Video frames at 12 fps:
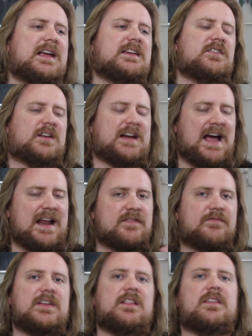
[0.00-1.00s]
You're kind
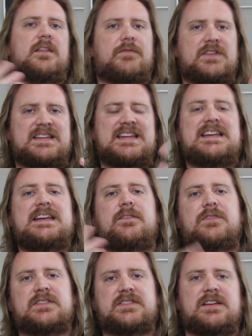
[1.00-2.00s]
of feeling the fatigue
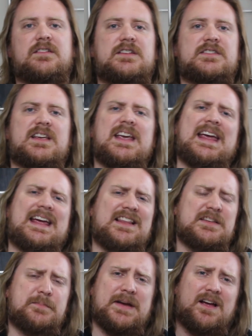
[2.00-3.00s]
of the series. And
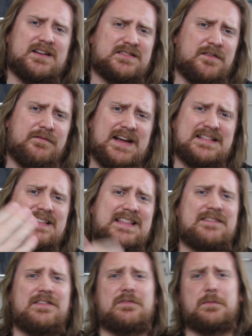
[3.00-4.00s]
let's be honest, the fact that
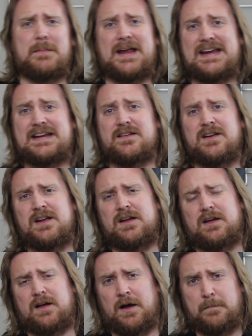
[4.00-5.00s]
they've even made
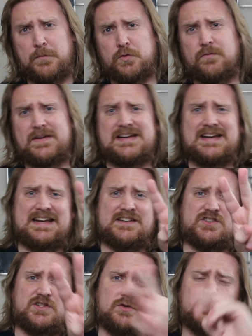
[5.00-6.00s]
a movie
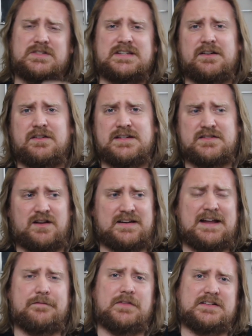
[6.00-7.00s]
and 2 series on
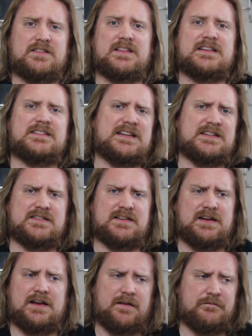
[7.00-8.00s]
Netflix of this is
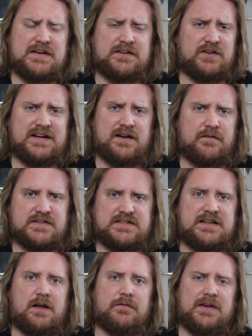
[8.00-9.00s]
a victory in and of
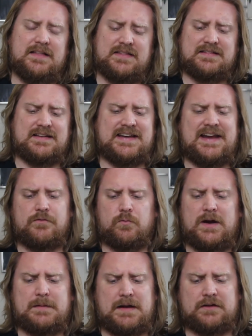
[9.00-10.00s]
itself. And I think that David
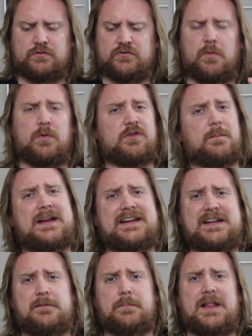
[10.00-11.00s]
Wayne, Michael Showalter, Mike
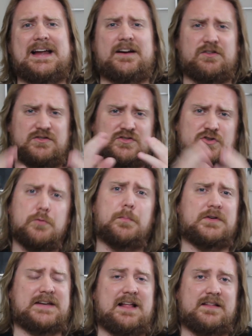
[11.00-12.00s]
and Black are
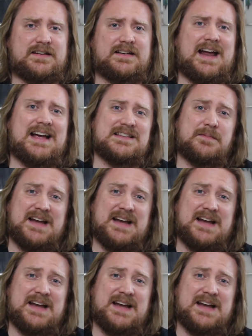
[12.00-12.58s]
super talented guys.